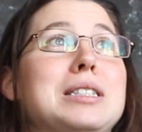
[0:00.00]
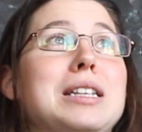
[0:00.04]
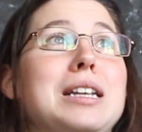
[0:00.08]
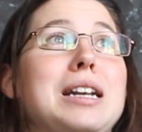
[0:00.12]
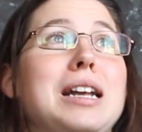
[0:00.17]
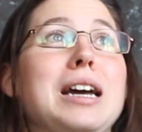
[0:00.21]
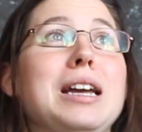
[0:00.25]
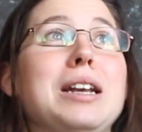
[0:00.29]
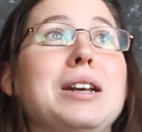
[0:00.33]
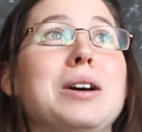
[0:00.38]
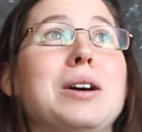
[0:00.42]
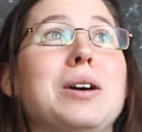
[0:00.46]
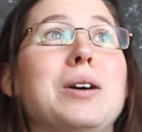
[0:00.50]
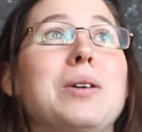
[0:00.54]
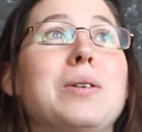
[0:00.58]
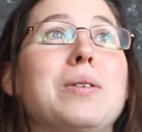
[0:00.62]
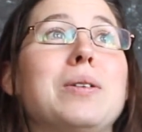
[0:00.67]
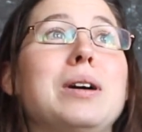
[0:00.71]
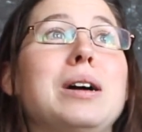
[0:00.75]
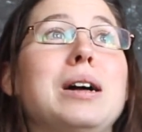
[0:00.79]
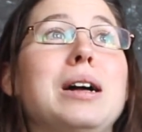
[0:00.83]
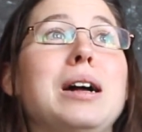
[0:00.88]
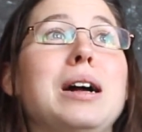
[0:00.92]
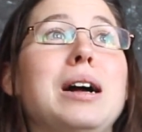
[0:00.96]
that I
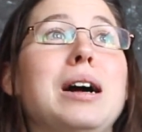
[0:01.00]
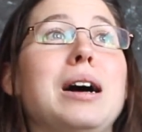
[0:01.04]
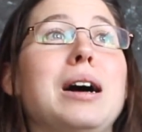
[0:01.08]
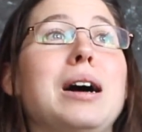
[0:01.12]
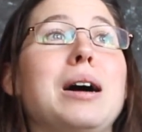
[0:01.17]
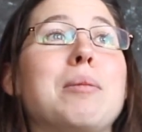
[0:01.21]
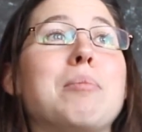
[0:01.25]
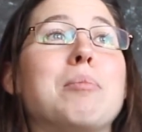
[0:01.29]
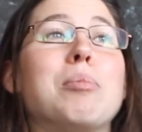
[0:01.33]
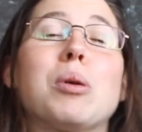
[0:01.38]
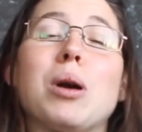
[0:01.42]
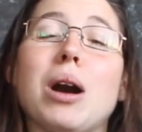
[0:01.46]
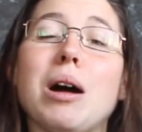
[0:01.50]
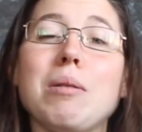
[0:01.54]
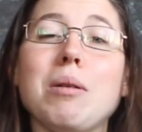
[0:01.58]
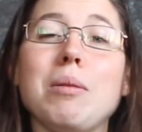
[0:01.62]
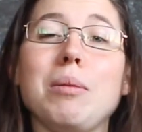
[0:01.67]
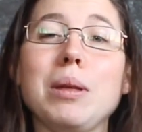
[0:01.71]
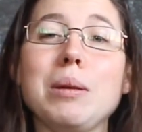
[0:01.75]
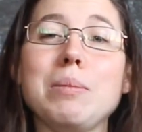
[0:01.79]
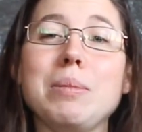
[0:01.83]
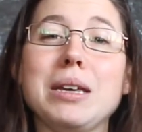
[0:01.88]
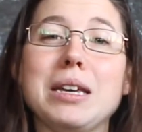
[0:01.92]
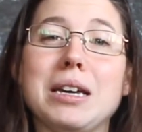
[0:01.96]
know,
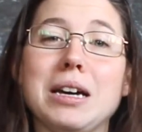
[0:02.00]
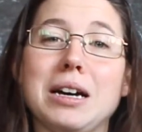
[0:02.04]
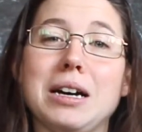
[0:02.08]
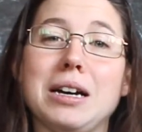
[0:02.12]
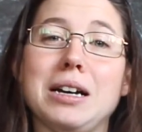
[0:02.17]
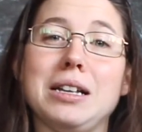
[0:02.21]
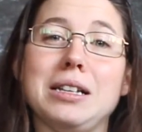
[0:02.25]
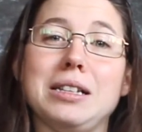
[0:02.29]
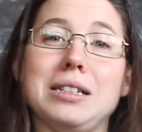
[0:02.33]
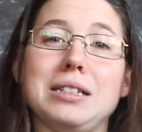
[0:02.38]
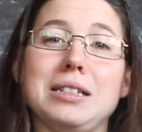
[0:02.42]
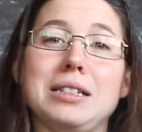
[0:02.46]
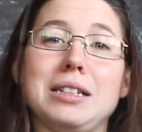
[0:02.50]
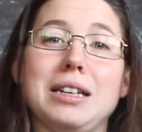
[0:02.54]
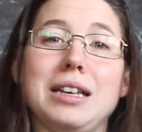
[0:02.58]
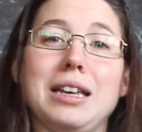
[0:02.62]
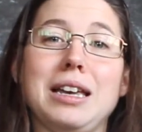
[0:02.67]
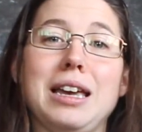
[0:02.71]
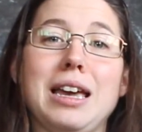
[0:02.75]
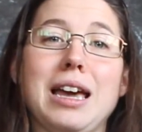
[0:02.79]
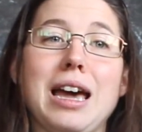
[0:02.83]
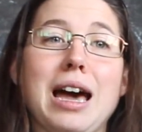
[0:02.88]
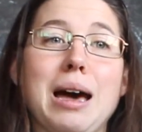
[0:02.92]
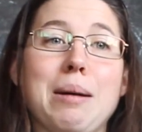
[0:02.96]
probably because
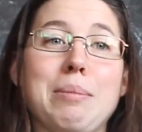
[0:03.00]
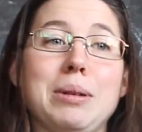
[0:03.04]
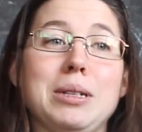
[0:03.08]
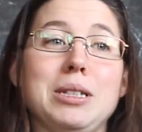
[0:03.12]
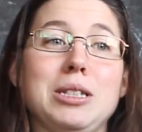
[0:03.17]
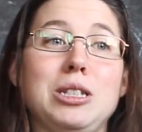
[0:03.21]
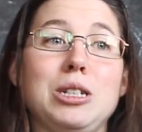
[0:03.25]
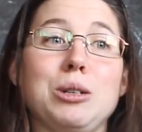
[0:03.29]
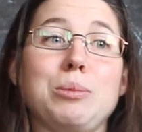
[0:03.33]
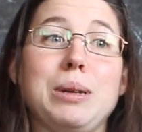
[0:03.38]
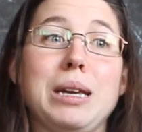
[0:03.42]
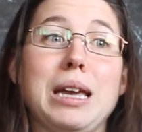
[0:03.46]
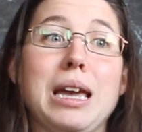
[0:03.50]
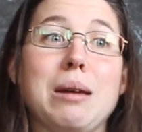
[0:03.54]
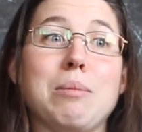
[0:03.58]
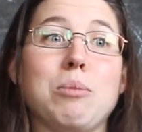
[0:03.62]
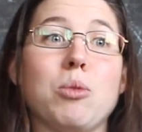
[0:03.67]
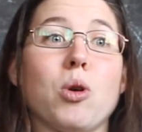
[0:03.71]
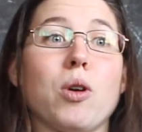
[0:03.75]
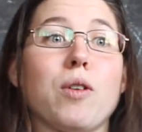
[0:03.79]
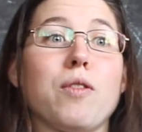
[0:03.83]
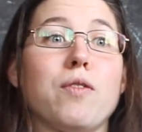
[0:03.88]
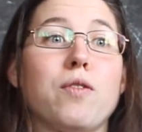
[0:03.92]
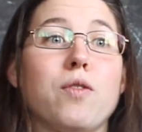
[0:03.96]
it happens to be a
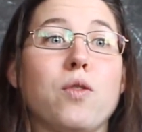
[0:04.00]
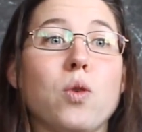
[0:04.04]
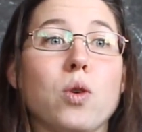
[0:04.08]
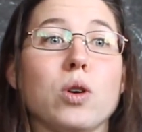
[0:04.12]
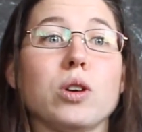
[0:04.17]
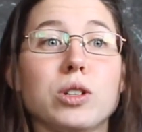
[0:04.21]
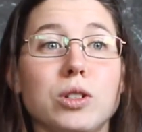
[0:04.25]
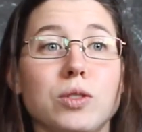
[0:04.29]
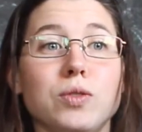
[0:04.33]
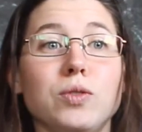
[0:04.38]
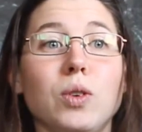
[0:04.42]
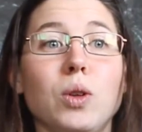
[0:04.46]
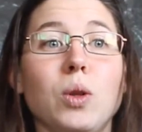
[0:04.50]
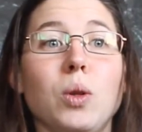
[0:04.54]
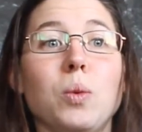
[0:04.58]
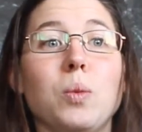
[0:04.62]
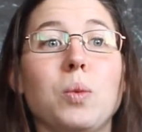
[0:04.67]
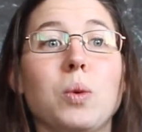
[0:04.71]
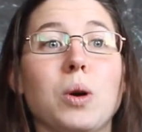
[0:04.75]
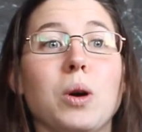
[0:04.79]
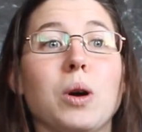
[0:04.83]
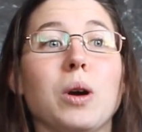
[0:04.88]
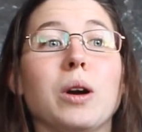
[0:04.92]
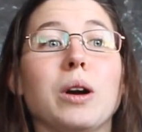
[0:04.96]
more forceful
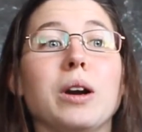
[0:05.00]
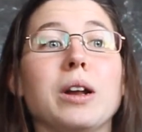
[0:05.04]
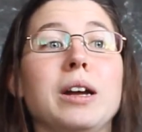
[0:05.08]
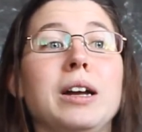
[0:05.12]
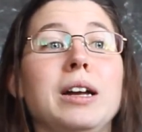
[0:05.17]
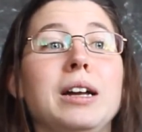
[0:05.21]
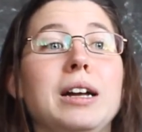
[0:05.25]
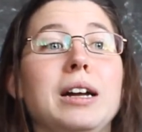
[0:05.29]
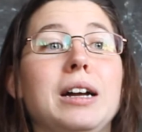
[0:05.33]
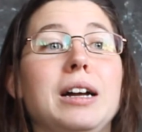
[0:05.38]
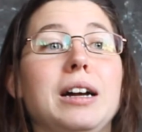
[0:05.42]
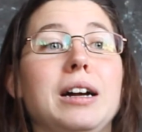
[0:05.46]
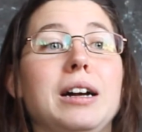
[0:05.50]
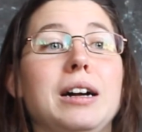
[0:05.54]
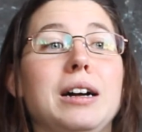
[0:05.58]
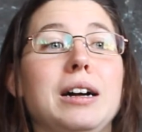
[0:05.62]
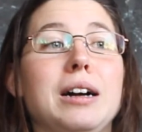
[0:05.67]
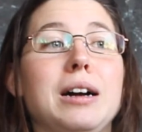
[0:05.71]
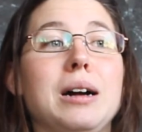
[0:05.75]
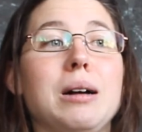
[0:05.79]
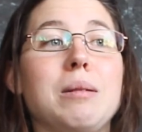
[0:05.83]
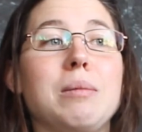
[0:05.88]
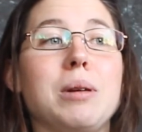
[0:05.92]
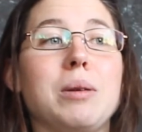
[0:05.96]
word.
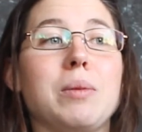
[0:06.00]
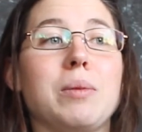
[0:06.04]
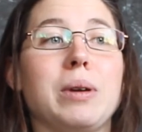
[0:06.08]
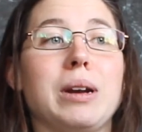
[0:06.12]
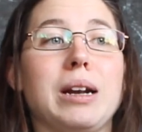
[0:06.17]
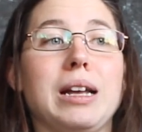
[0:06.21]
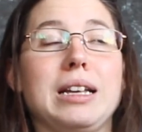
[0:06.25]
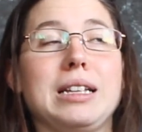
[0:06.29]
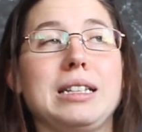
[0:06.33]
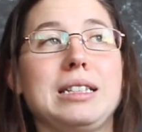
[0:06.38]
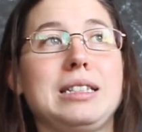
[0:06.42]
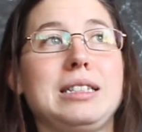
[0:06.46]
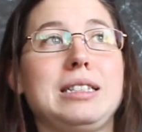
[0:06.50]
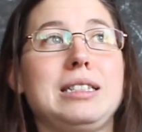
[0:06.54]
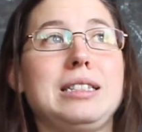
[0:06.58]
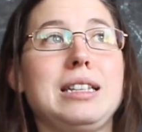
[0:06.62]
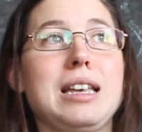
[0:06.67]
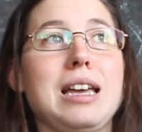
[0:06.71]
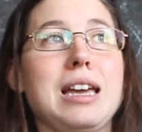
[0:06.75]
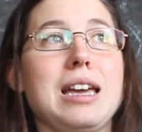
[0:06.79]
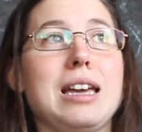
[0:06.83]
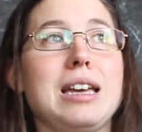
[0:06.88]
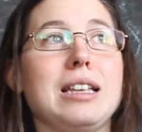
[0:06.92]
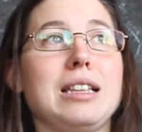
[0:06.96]
And when I
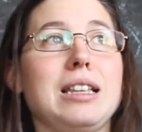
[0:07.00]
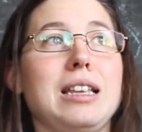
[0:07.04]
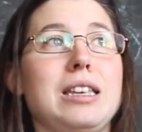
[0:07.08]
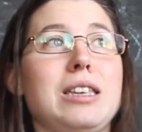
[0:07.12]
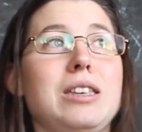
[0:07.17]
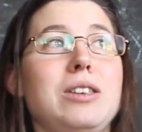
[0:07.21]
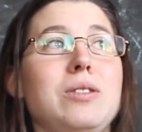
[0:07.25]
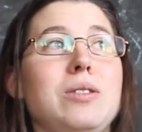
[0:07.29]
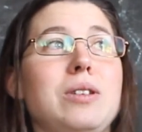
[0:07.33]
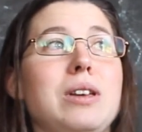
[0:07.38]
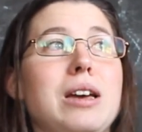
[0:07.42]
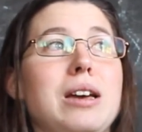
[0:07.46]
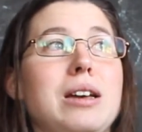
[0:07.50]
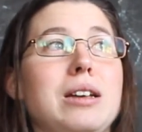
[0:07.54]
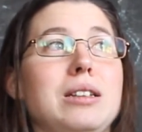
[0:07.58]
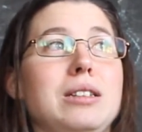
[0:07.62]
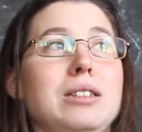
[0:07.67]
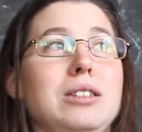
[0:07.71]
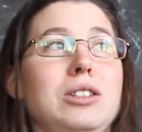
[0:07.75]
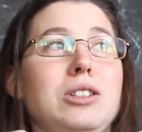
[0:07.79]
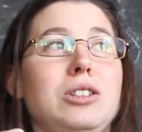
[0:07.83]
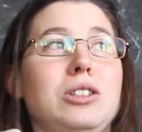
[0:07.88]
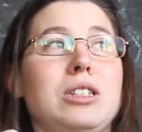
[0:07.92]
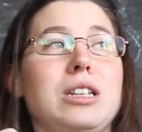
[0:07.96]
say it, like you
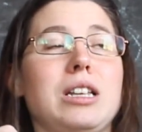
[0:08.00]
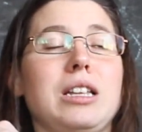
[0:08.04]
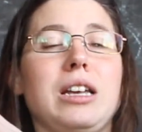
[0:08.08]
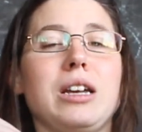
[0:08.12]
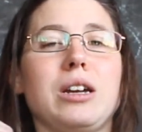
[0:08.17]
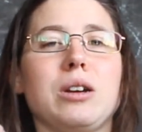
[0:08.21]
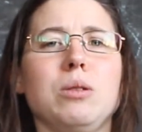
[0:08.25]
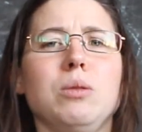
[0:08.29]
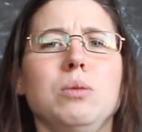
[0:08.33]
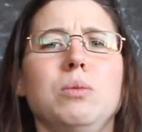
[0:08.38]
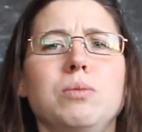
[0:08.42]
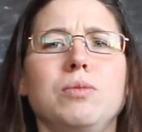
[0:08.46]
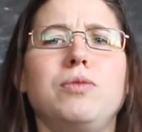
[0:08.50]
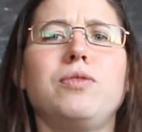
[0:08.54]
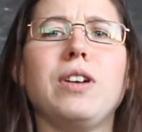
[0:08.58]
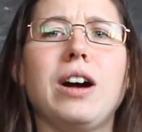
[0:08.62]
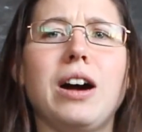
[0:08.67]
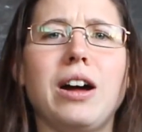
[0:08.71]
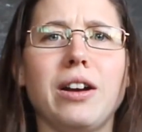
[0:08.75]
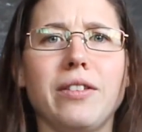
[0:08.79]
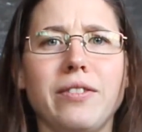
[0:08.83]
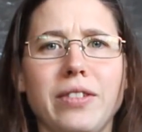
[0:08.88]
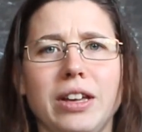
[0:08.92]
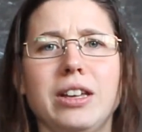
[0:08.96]
just get like oomph
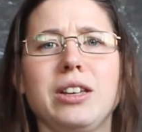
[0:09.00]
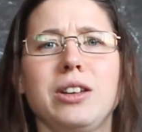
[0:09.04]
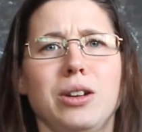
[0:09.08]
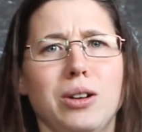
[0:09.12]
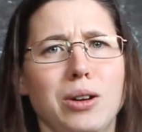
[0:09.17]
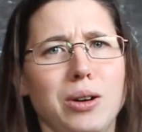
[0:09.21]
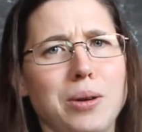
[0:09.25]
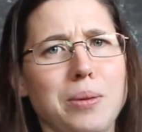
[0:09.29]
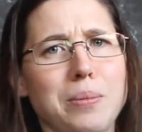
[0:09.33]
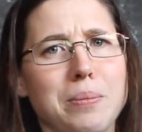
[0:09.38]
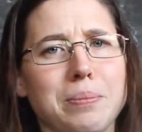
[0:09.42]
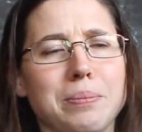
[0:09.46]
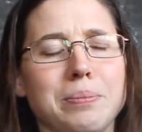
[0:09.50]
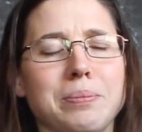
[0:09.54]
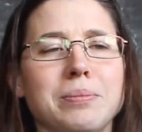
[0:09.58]
out of it, you know?